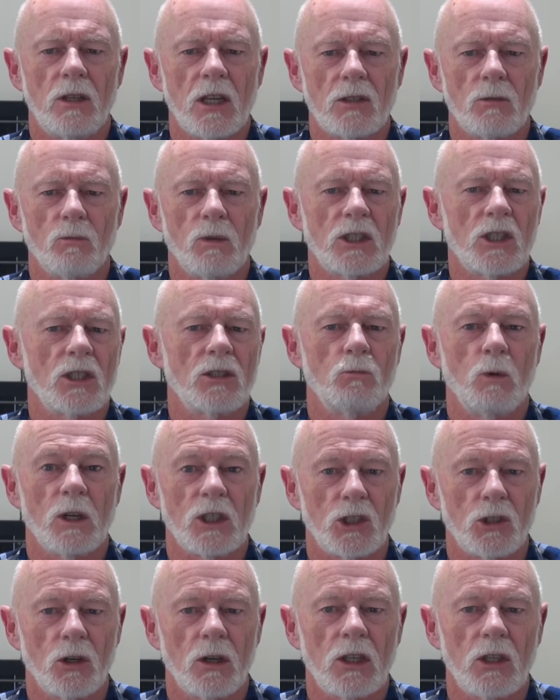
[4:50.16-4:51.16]
which
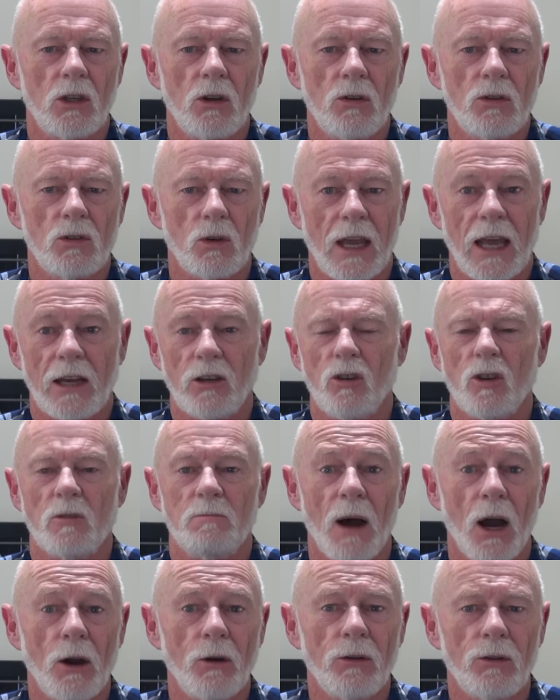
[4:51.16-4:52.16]
should it use, or can it use
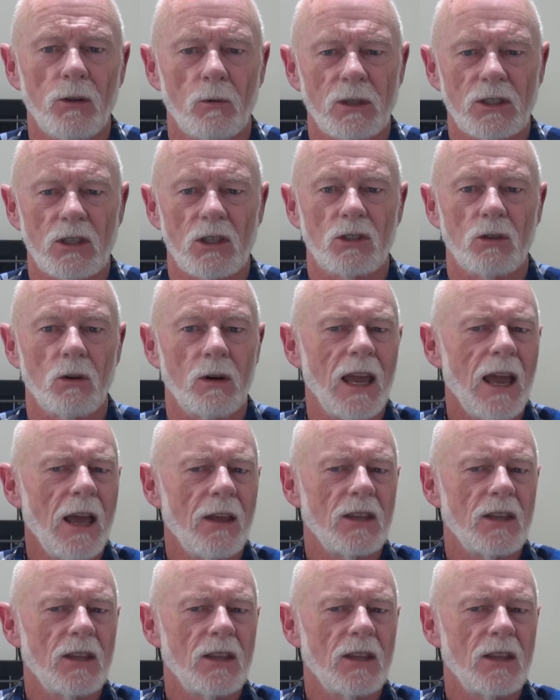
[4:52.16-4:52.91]
both, or what's the story?